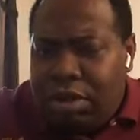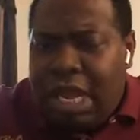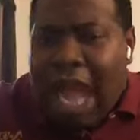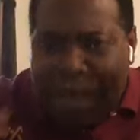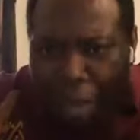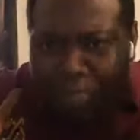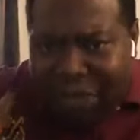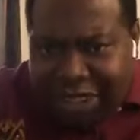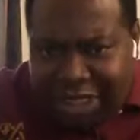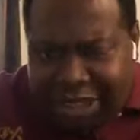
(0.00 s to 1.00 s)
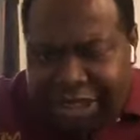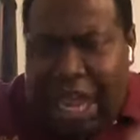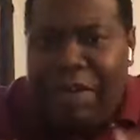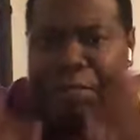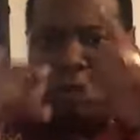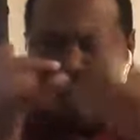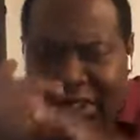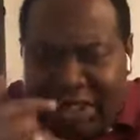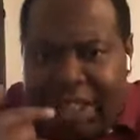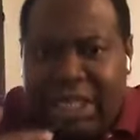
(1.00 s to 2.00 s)
Have a business, have a
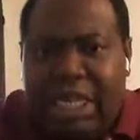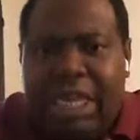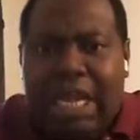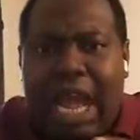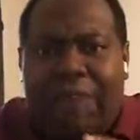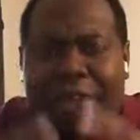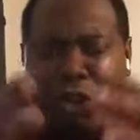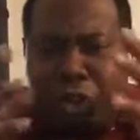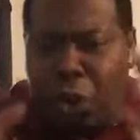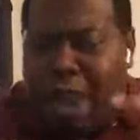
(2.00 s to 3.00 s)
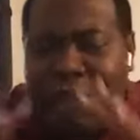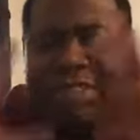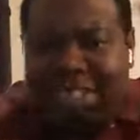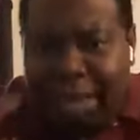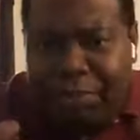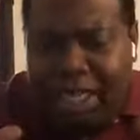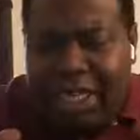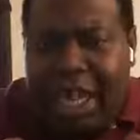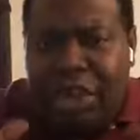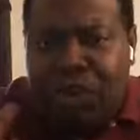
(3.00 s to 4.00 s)
profession, have a job, have
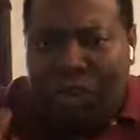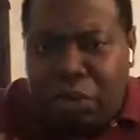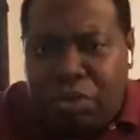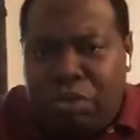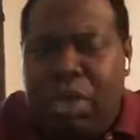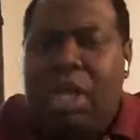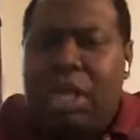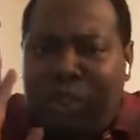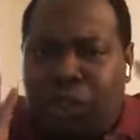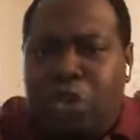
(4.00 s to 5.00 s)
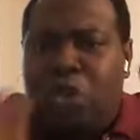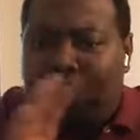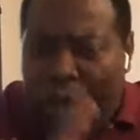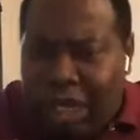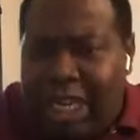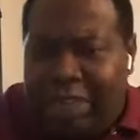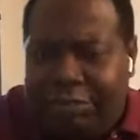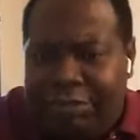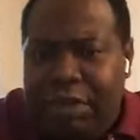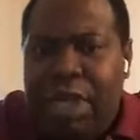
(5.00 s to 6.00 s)
something that you do to
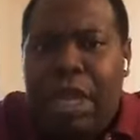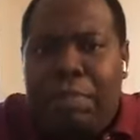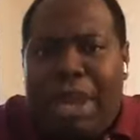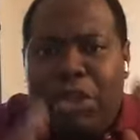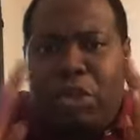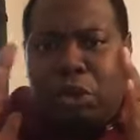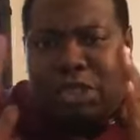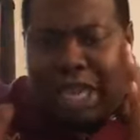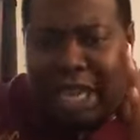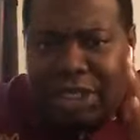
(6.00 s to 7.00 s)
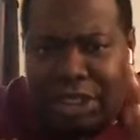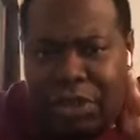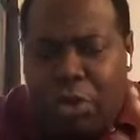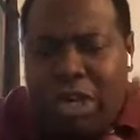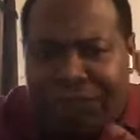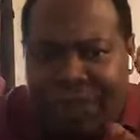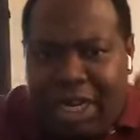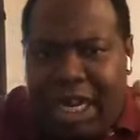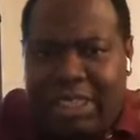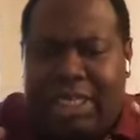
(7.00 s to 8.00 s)
live. But you use the NGO, the
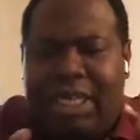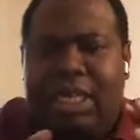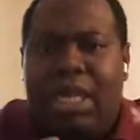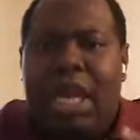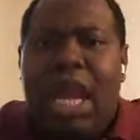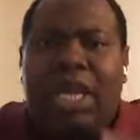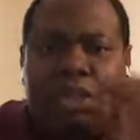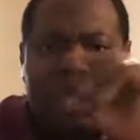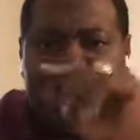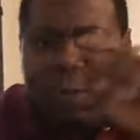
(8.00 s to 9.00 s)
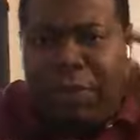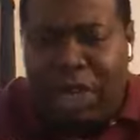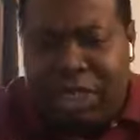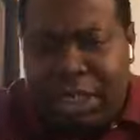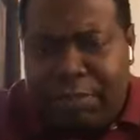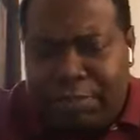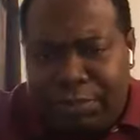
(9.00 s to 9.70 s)
foundation, and the social entrepreneurship